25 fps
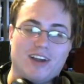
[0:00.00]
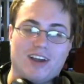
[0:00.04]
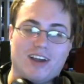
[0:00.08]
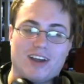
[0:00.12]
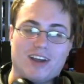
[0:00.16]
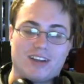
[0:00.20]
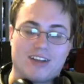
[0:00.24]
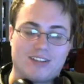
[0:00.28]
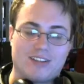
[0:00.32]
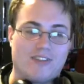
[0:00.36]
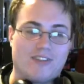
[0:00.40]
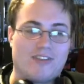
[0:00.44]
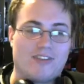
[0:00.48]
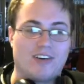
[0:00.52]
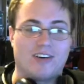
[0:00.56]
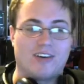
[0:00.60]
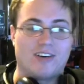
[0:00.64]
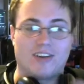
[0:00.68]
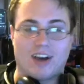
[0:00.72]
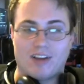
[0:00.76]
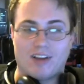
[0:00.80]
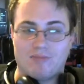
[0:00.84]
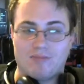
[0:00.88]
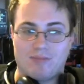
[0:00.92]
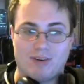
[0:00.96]
except for
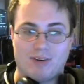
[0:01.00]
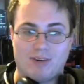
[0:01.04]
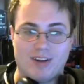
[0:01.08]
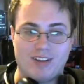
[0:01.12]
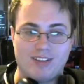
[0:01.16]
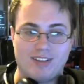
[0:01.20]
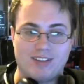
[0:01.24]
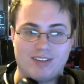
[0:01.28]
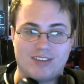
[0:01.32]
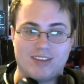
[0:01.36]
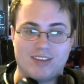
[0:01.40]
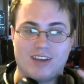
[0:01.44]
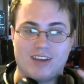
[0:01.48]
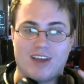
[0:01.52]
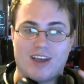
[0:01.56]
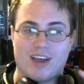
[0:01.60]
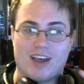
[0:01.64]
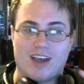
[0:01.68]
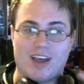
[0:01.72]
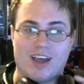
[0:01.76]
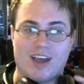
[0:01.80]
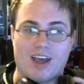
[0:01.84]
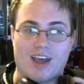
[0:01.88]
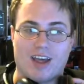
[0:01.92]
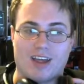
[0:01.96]
life points
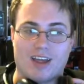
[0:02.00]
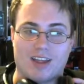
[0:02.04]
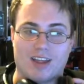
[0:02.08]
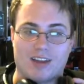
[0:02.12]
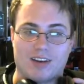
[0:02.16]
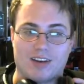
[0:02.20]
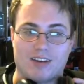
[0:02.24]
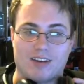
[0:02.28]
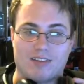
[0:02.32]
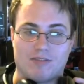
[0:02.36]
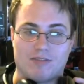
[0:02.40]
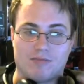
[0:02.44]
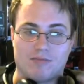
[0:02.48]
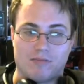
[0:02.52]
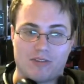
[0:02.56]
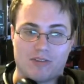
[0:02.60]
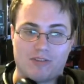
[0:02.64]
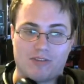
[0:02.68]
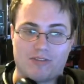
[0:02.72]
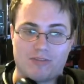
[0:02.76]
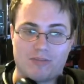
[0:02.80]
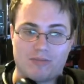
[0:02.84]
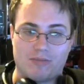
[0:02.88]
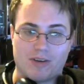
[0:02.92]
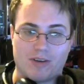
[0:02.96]
and
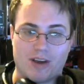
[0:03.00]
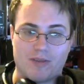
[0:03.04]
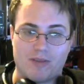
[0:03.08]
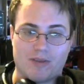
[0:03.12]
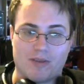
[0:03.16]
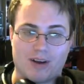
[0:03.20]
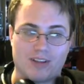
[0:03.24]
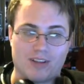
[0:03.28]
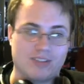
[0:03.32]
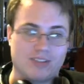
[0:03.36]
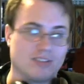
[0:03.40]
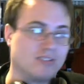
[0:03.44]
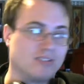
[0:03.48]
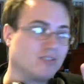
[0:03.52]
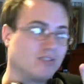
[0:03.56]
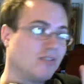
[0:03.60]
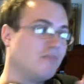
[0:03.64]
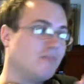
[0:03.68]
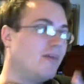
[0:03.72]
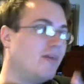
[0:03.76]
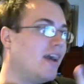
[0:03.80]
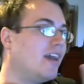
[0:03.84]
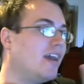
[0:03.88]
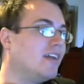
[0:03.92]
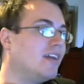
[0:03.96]
remove from play monsters or
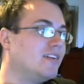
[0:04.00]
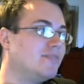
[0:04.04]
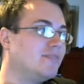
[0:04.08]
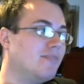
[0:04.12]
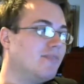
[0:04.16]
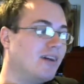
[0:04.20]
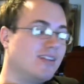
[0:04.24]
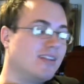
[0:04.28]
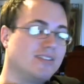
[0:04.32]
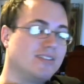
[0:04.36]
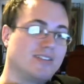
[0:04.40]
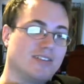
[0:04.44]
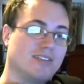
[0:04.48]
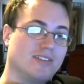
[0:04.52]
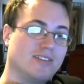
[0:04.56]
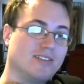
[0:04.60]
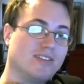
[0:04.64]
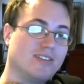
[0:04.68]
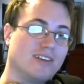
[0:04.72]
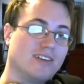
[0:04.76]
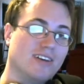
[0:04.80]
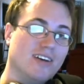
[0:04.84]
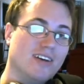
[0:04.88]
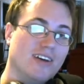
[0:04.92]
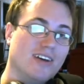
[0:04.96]
banish monsters.
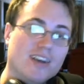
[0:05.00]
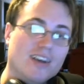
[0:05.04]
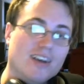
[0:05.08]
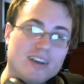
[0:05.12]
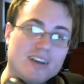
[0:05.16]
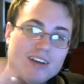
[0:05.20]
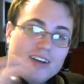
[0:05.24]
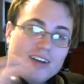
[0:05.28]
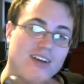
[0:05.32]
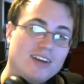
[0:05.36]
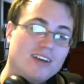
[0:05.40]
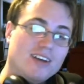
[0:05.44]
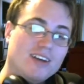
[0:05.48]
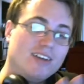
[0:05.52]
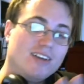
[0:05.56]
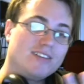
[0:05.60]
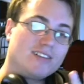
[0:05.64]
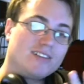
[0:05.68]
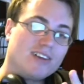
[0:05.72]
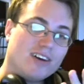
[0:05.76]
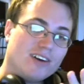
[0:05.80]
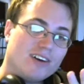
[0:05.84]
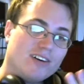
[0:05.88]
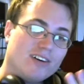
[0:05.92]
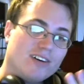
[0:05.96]

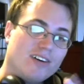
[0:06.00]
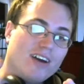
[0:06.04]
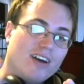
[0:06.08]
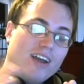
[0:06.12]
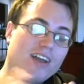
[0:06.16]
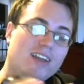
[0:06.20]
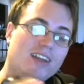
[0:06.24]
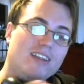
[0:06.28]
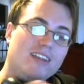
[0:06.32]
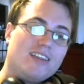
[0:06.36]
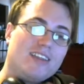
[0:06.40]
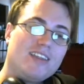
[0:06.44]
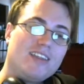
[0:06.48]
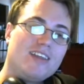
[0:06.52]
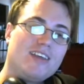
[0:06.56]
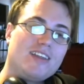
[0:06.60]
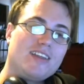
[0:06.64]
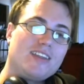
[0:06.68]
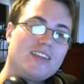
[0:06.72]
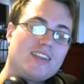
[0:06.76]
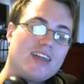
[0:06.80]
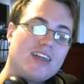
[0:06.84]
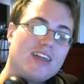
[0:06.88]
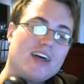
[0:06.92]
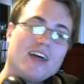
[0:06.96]
So
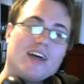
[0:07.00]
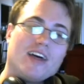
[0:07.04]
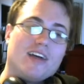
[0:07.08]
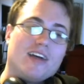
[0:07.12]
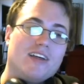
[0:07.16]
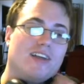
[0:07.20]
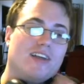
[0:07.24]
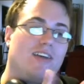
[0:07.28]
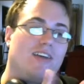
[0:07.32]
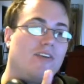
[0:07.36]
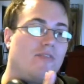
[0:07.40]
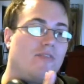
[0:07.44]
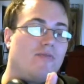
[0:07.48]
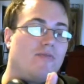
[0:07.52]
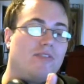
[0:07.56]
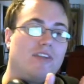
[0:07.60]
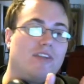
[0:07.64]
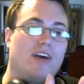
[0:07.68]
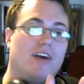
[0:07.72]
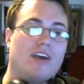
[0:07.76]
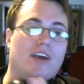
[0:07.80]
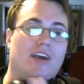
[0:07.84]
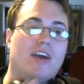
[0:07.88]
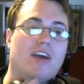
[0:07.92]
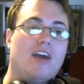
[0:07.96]
anything that,
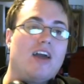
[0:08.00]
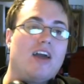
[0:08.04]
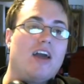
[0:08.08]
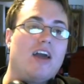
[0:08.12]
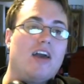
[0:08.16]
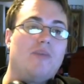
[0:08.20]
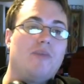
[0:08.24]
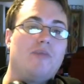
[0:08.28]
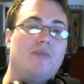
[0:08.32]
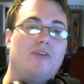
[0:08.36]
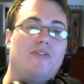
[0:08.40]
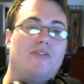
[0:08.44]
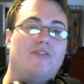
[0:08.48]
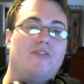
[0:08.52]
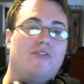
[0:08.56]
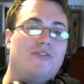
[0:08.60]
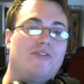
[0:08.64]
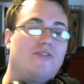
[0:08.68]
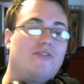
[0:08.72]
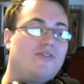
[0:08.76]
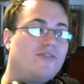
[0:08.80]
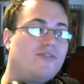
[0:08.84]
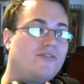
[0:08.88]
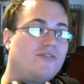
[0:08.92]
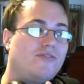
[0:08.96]
it'd be
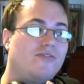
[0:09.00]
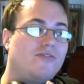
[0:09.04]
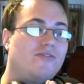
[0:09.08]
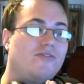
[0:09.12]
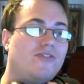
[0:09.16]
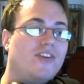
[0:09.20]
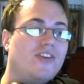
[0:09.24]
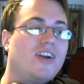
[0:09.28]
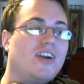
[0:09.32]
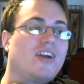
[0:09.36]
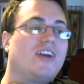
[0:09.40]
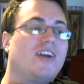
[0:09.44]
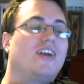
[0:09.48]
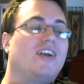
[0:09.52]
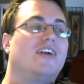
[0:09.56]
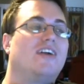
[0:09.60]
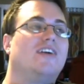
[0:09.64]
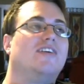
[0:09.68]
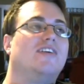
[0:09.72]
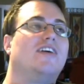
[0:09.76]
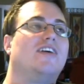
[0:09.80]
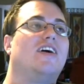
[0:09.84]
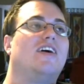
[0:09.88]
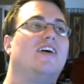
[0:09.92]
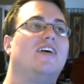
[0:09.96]
freaking
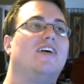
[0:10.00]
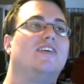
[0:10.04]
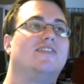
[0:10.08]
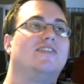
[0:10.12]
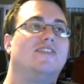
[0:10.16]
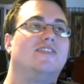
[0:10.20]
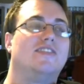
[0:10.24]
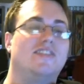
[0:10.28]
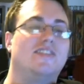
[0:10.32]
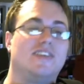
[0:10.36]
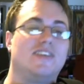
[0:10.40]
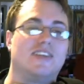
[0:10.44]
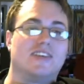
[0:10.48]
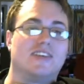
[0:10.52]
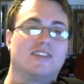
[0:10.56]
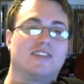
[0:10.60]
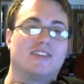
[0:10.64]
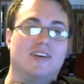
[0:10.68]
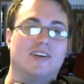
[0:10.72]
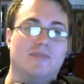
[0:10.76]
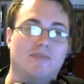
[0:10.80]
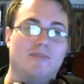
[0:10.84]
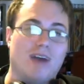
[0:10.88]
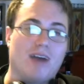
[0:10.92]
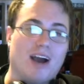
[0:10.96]
hilarious to see this
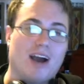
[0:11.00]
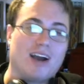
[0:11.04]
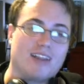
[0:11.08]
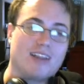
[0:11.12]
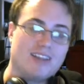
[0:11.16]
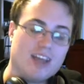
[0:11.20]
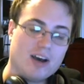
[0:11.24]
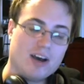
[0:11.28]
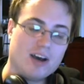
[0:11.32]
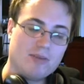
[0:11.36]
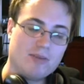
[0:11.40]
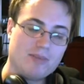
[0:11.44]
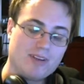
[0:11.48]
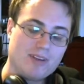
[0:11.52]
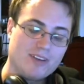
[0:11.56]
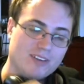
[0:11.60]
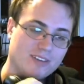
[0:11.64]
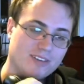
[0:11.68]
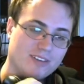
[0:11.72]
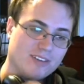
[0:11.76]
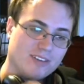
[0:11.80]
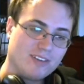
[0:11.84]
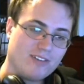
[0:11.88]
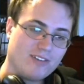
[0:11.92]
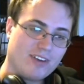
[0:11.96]
come back now
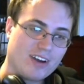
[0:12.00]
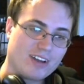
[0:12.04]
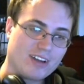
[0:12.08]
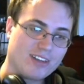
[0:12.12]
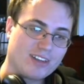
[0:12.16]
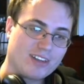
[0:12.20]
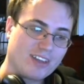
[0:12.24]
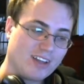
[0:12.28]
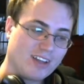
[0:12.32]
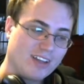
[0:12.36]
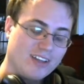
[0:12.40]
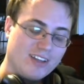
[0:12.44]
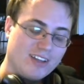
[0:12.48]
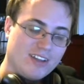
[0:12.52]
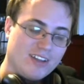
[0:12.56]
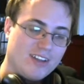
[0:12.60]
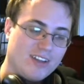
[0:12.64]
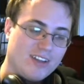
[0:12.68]
because of the fact that